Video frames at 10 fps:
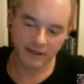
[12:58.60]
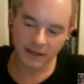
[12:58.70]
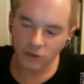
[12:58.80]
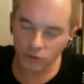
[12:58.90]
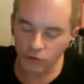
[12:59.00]

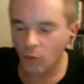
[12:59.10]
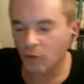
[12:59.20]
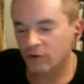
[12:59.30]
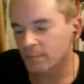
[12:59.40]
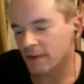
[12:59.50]
you know
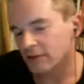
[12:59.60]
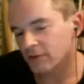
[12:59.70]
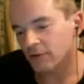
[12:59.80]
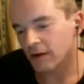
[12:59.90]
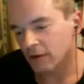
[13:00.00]
what's best
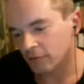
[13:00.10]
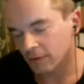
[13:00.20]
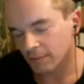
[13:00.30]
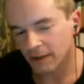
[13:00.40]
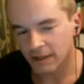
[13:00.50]
for
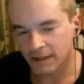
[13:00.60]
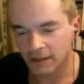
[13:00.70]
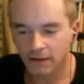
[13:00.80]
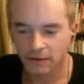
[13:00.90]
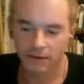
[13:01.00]
everybody.
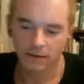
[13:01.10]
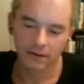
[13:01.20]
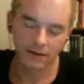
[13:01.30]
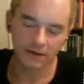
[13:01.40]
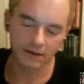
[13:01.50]

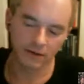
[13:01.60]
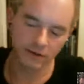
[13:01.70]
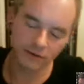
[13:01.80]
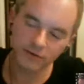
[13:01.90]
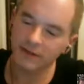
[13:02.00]

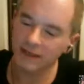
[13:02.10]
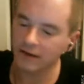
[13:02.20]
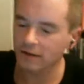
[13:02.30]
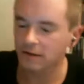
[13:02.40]
You think